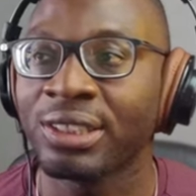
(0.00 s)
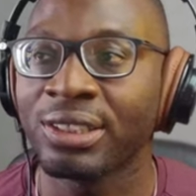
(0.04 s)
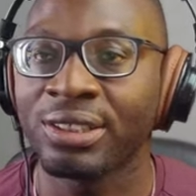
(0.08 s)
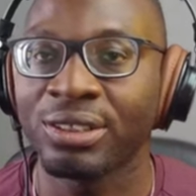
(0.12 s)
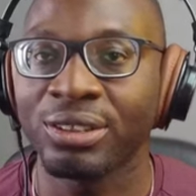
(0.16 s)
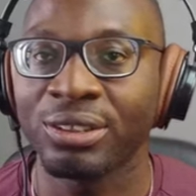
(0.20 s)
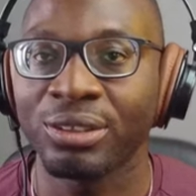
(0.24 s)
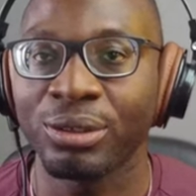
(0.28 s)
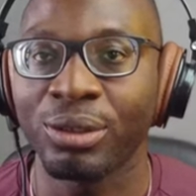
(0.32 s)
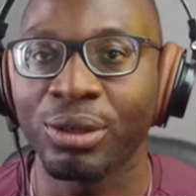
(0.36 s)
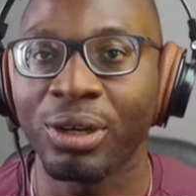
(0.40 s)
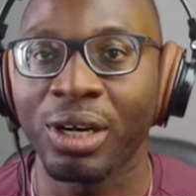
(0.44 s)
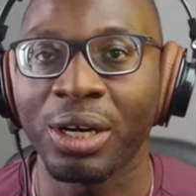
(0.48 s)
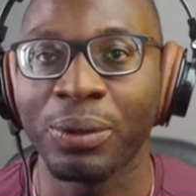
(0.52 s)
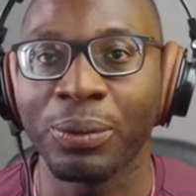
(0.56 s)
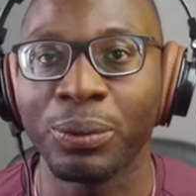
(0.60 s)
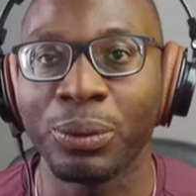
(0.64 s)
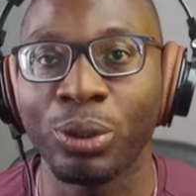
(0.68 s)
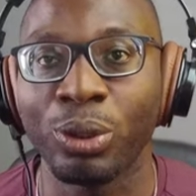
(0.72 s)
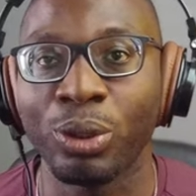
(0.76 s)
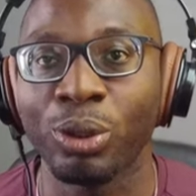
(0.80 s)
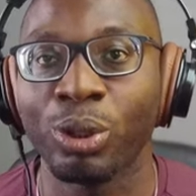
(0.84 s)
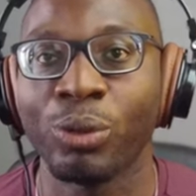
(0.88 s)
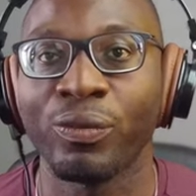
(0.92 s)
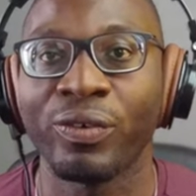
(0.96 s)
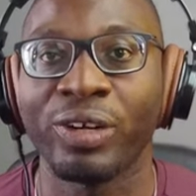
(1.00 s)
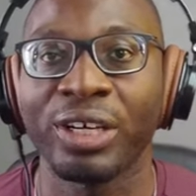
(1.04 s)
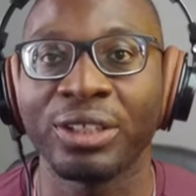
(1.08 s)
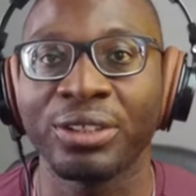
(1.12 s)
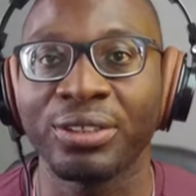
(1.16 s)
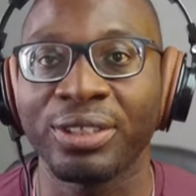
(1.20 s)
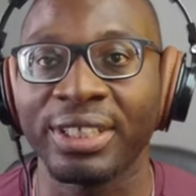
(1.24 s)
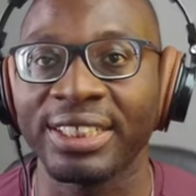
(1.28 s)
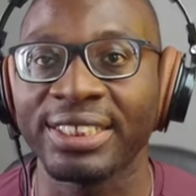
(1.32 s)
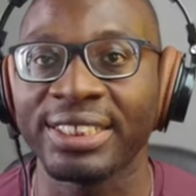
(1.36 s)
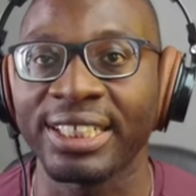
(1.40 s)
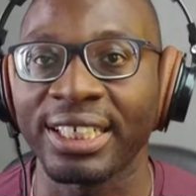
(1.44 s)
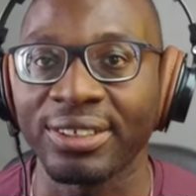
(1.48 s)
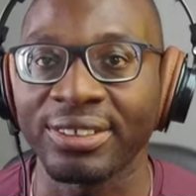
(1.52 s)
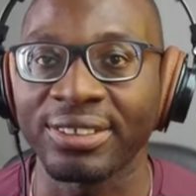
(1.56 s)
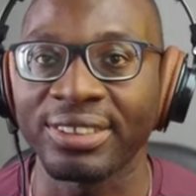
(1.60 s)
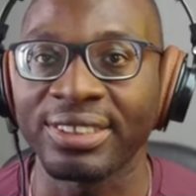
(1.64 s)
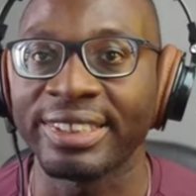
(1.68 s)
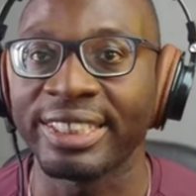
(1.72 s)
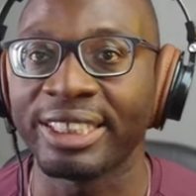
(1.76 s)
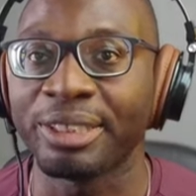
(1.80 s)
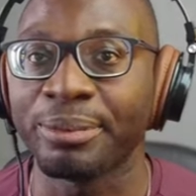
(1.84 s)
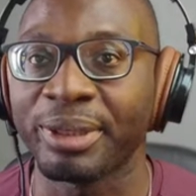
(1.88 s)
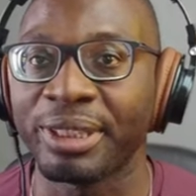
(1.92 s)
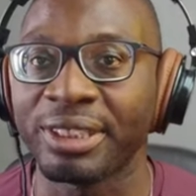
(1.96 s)
So we'll go over to the second
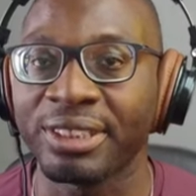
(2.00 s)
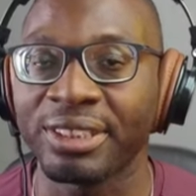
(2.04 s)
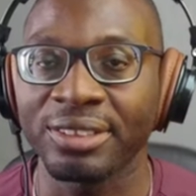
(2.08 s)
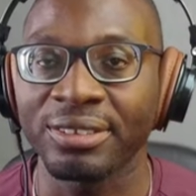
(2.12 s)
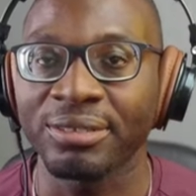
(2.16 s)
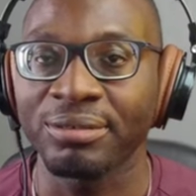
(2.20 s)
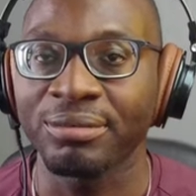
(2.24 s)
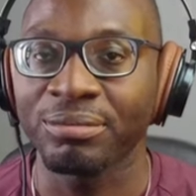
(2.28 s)
statement.